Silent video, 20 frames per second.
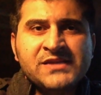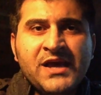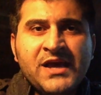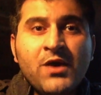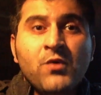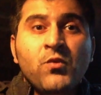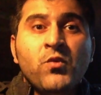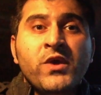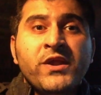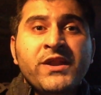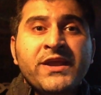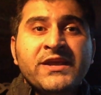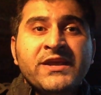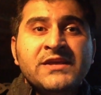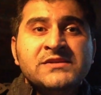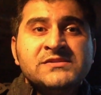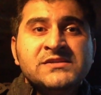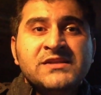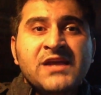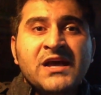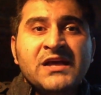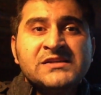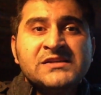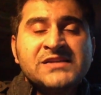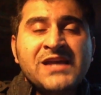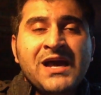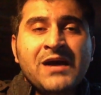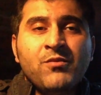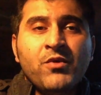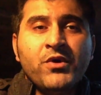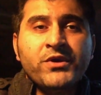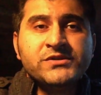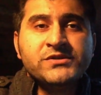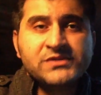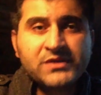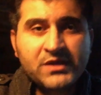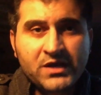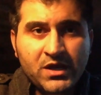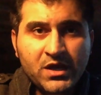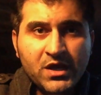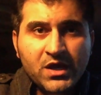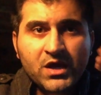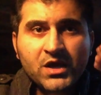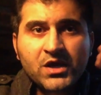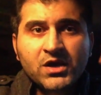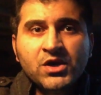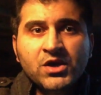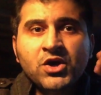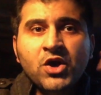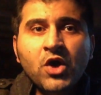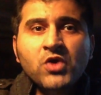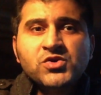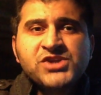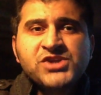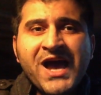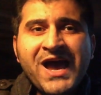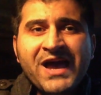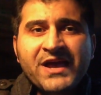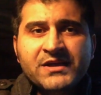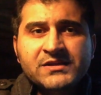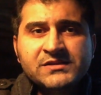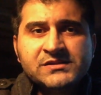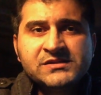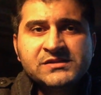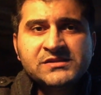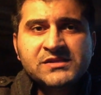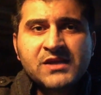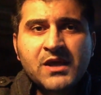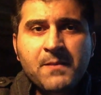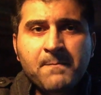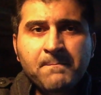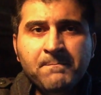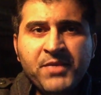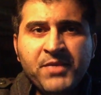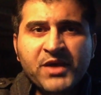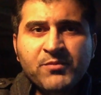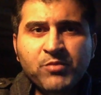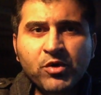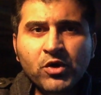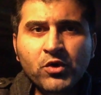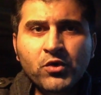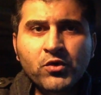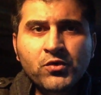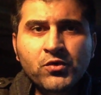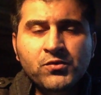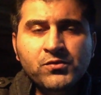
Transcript: win against the Dallas Cowboys. Go Giants! Big Blue!